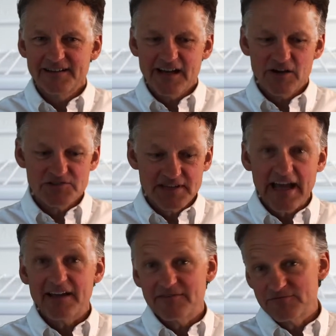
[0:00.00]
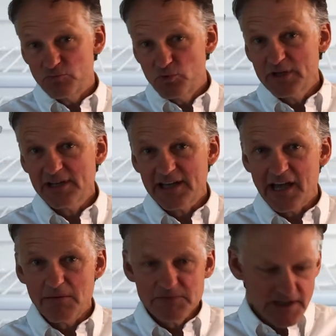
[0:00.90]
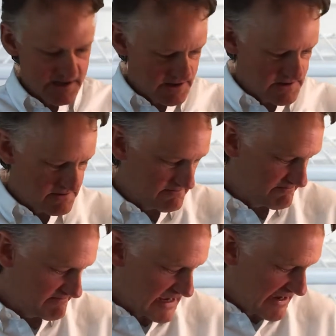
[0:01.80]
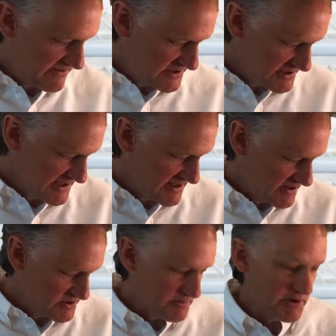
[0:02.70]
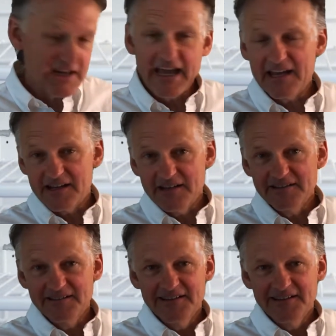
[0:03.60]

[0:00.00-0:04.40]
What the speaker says: Now, it's not really empty because obviously there's a banana